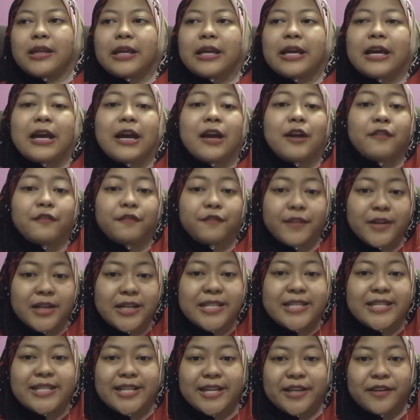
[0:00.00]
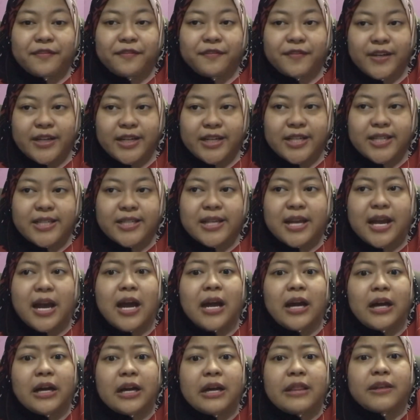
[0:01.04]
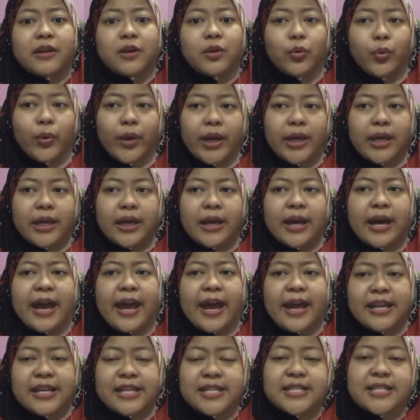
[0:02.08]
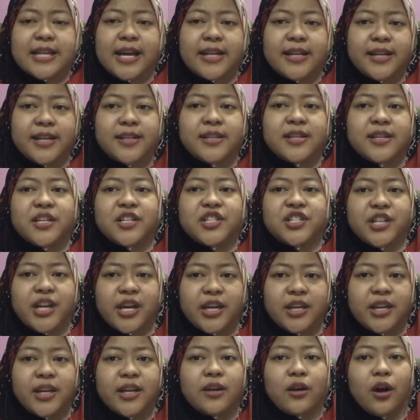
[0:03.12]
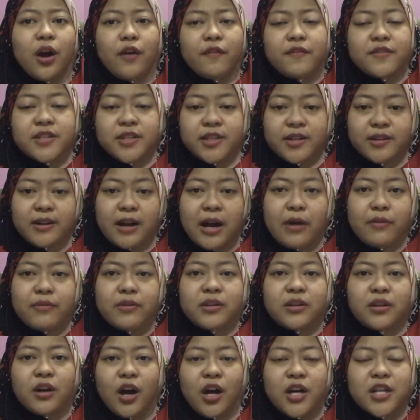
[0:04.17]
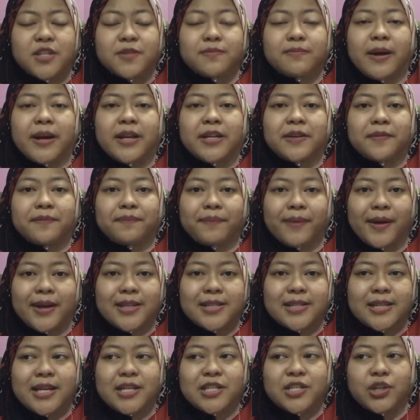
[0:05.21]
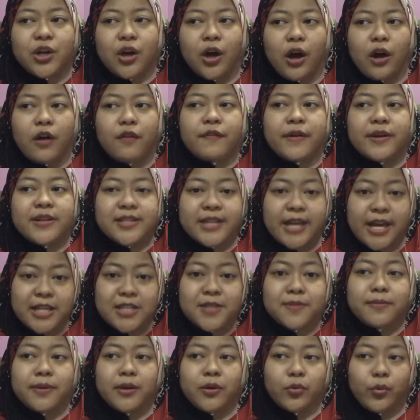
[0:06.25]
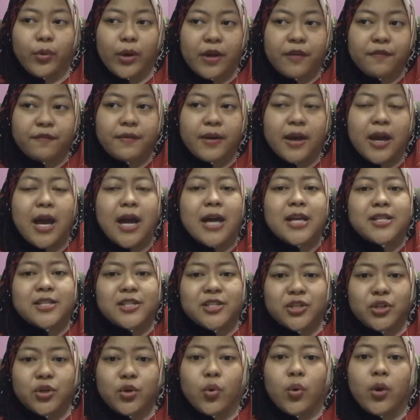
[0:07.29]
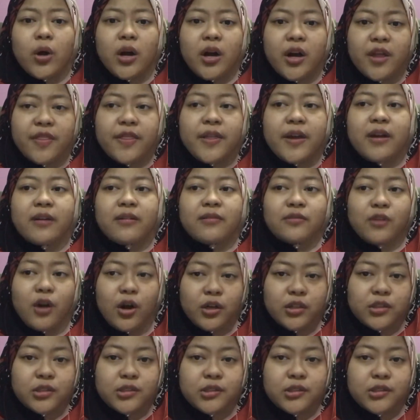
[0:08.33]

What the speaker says: First thing first, earthquake, any sudden shaking of the ground caused by the passage of seismic wave through earth rocks.